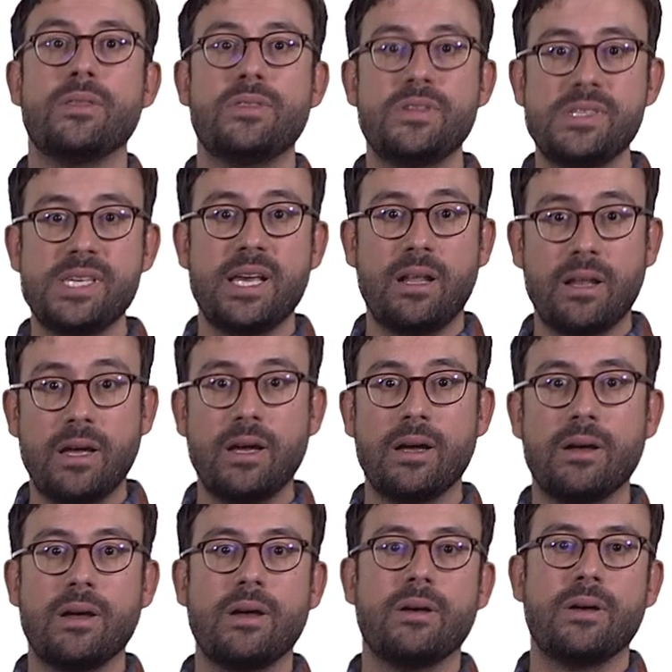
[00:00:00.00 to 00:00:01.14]
the cell uh,
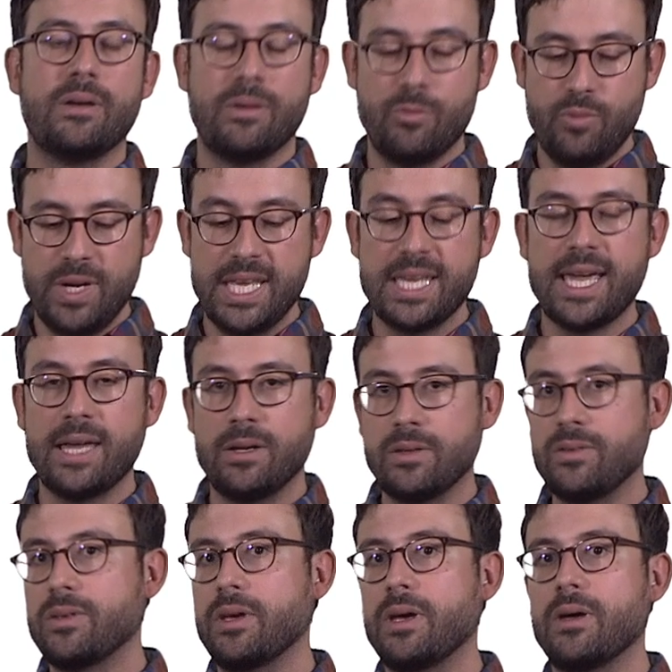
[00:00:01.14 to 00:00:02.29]
uh, uh really
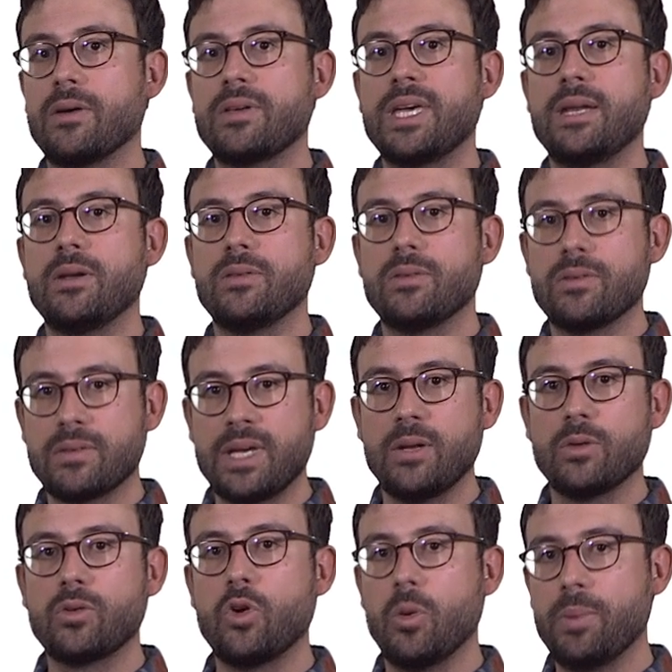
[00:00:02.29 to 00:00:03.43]
cannot, uh, cannot,
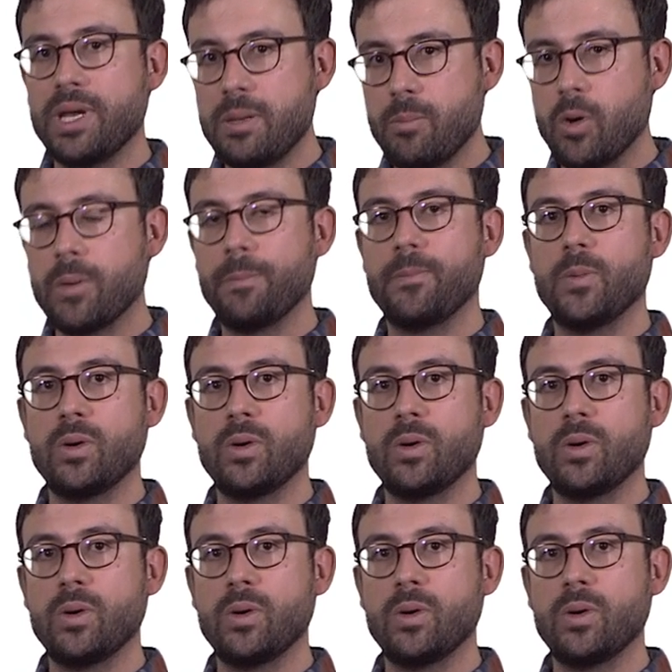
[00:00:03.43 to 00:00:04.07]
cannot cope anymore.